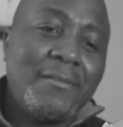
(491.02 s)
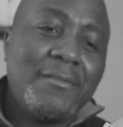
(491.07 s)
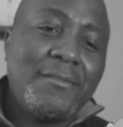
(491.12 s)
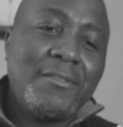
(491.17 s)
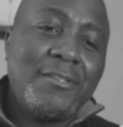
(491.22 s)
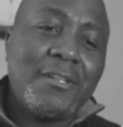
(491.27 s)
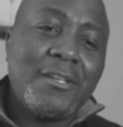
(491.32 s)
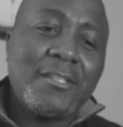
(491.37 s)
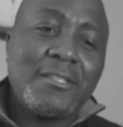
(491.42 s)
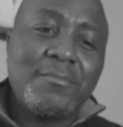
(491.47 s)

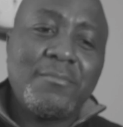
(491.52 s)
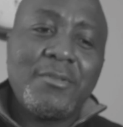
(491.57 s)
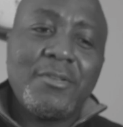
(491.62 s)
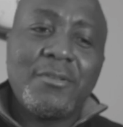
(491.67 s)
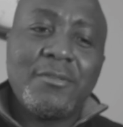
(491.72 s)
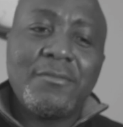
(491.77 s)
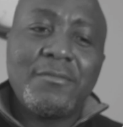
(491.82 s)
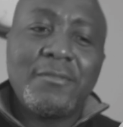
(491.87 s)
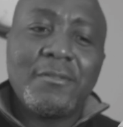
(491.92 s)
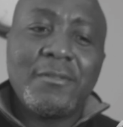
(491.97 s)
Just
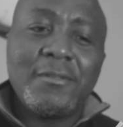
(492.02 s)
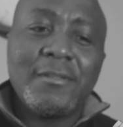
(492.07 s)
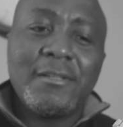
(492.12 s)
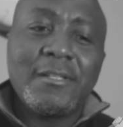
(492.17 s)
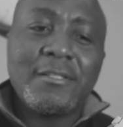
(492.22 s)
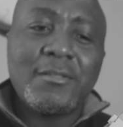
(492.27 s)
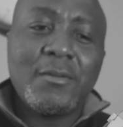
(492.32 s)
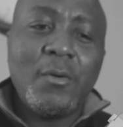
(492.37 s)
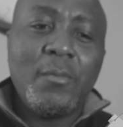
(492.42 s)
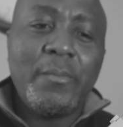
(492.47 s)
beautiful.
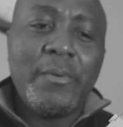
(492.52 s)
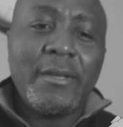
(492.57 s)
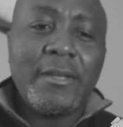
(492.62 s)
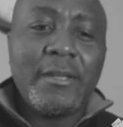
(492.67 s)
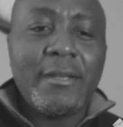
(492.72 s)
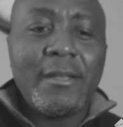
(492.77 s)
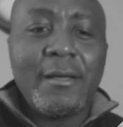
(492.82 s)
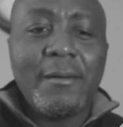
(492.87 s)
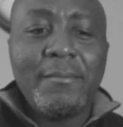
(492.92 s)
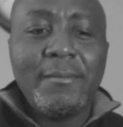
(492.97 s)
Let's open
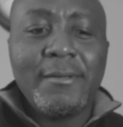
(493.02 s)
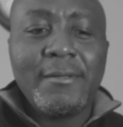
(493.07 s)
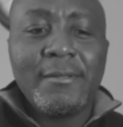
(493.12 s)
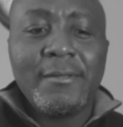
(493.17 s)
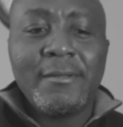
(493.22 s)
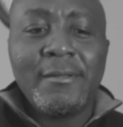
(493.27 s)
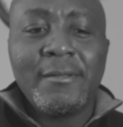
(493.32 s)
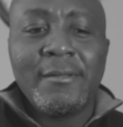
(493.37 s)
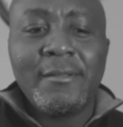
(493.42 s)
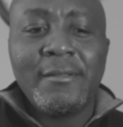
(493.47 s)
it up
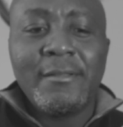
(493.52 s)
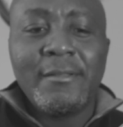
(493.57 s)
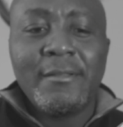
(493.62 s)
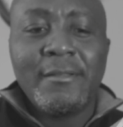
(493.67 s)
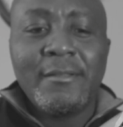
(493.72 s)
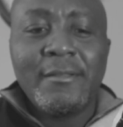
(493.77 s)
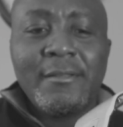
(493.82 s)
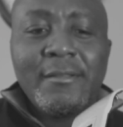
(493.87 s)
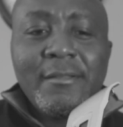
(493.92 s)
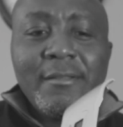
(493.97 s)

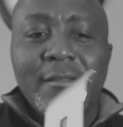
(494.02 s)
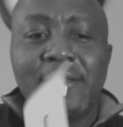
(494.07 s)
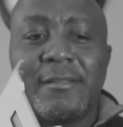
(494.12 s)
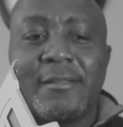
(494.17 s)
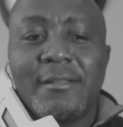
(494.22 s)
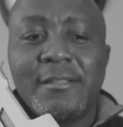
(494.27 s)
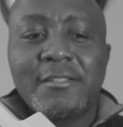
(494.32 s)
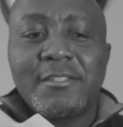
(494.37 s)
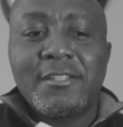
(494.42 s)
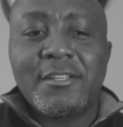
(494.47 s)
and
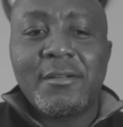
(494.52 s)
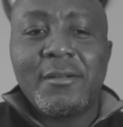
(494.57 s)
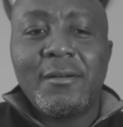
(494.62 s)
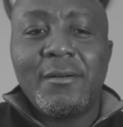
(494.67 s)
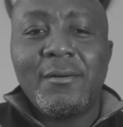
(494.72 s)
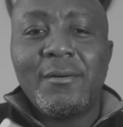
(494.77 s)
let's check.